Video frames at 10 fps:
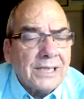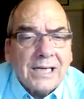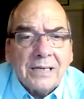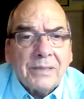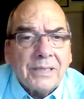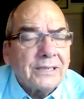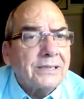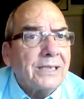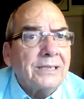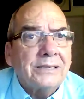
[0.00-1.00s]
die
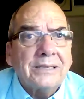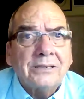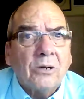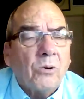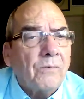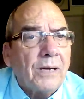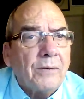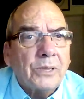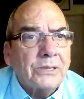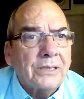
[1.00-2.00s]
because it's this whole
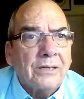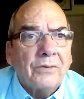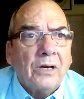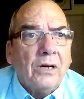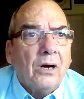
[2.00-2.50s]
vibration of,